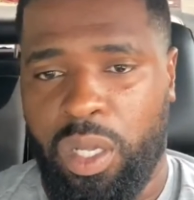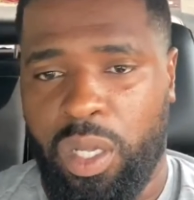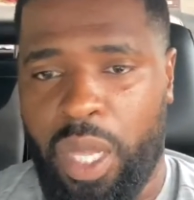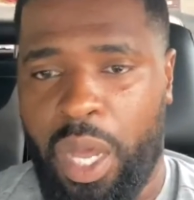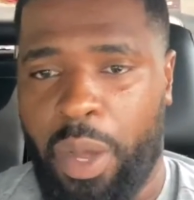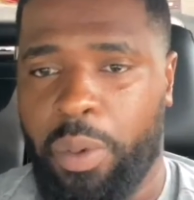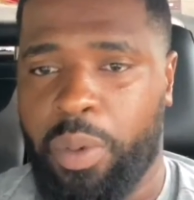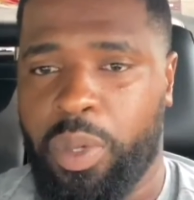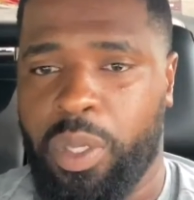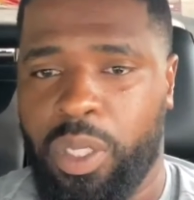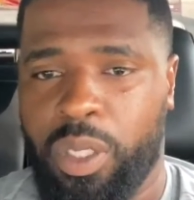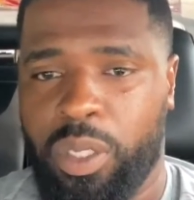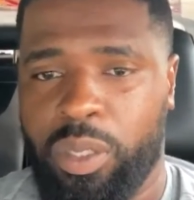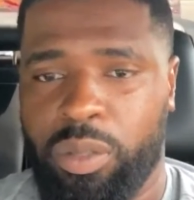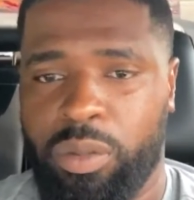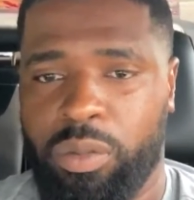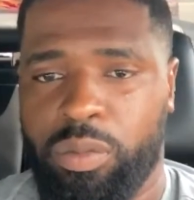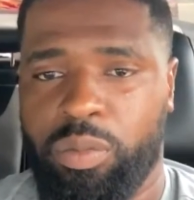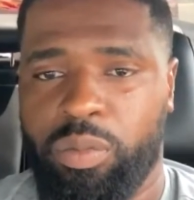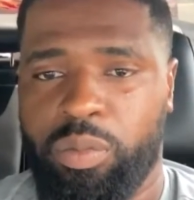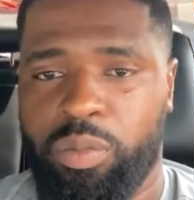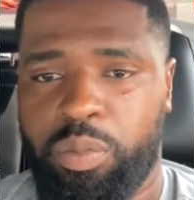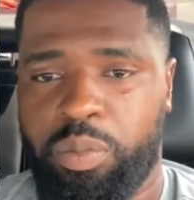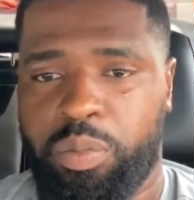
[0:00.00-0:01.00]
I would
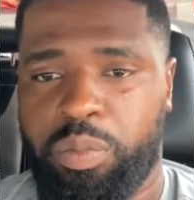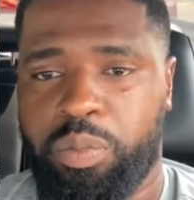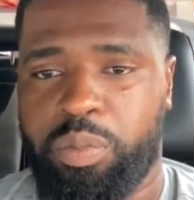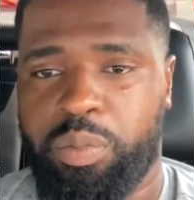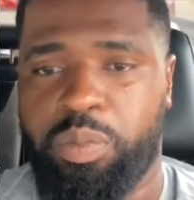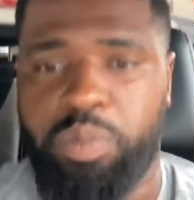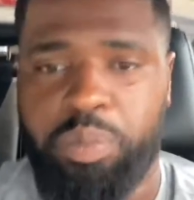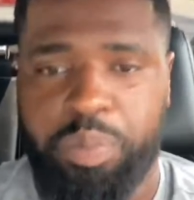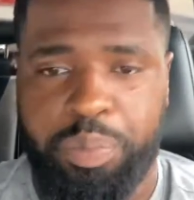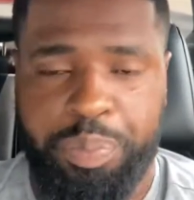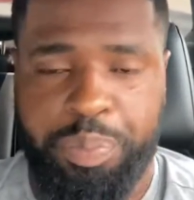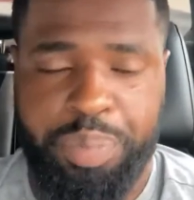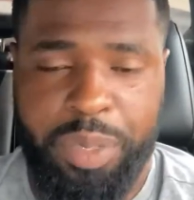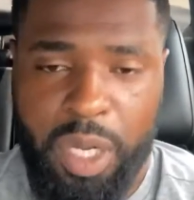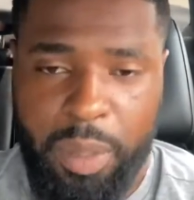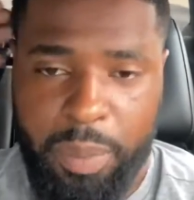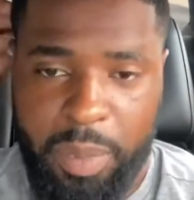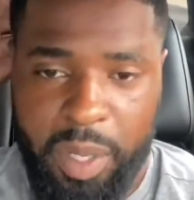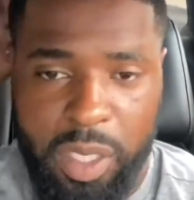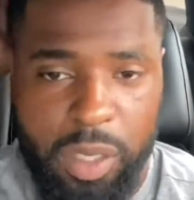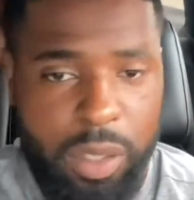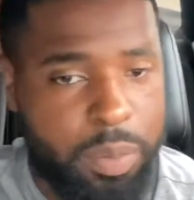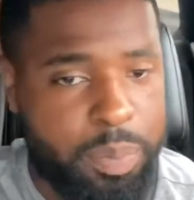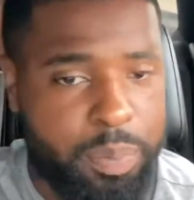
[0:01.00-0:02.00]
pretty
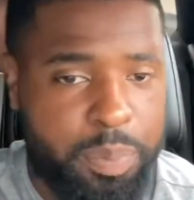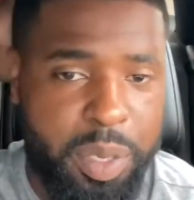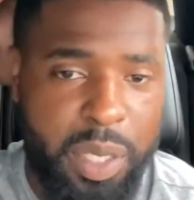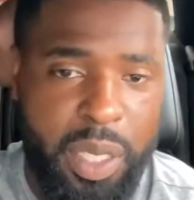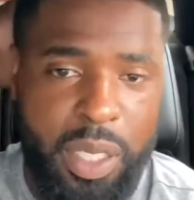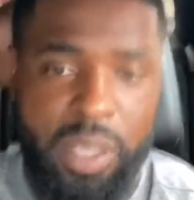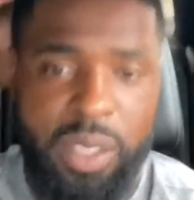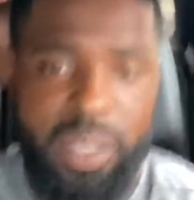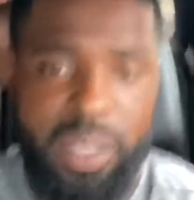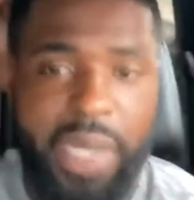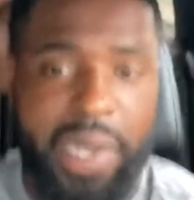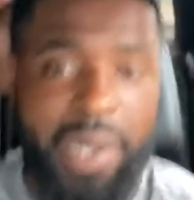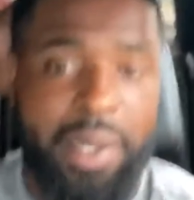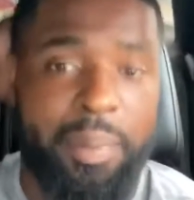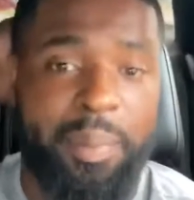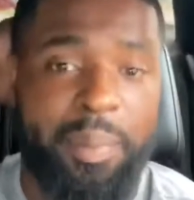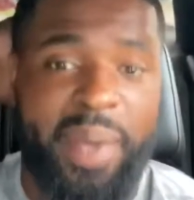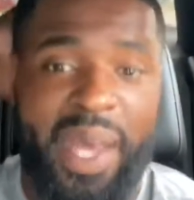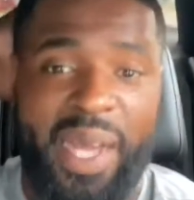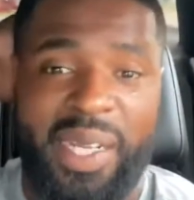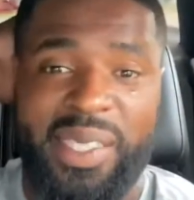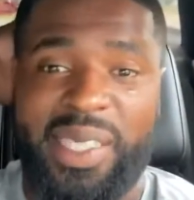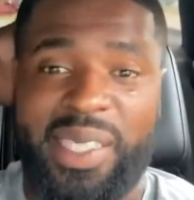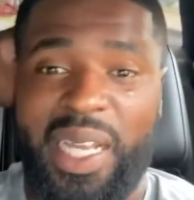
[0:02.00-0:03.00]
much set them
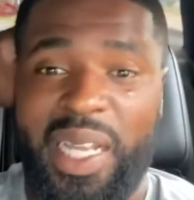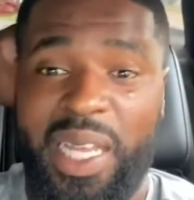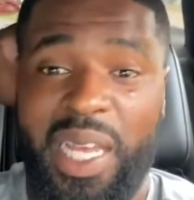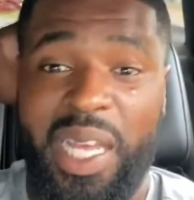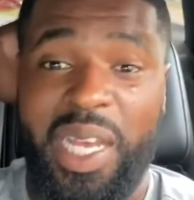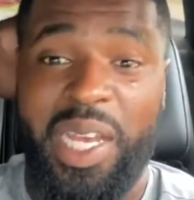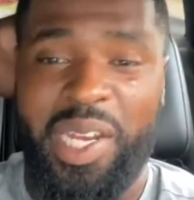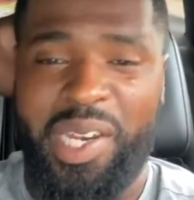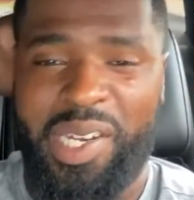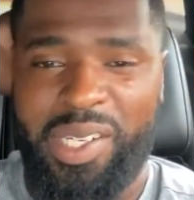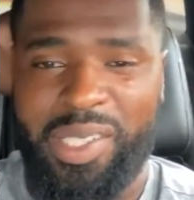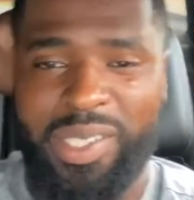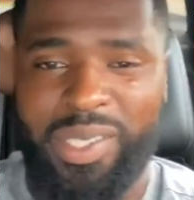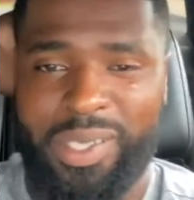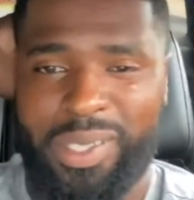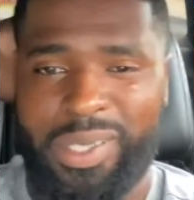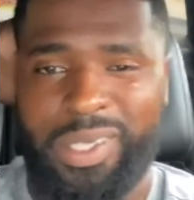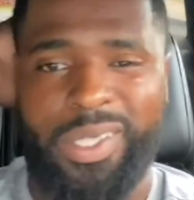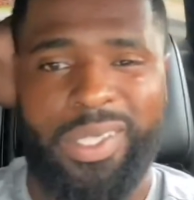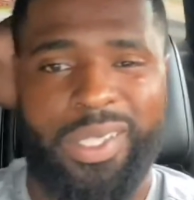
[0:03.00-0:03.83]
back 10 years.